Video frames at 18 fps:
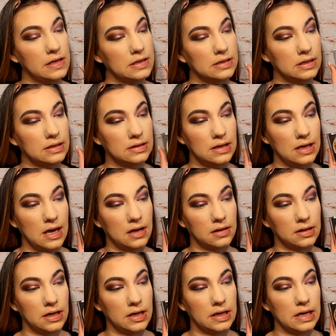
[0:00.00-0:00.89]
This is the
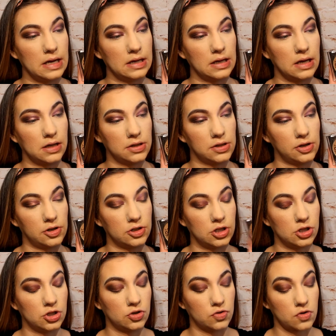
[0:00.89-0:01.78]
LA
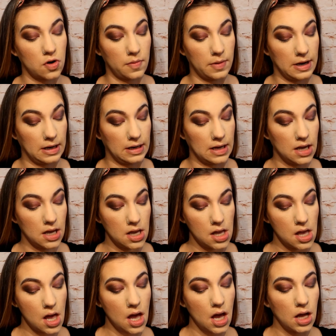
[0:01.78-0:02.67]
Colors Strobing
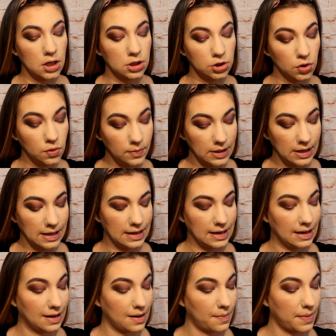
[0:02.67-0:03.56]

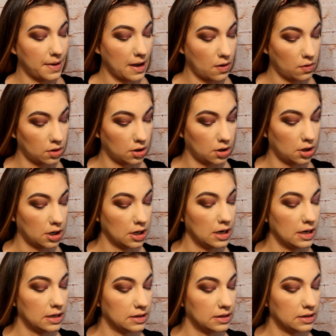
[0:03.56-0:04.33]
Illuminating Powder.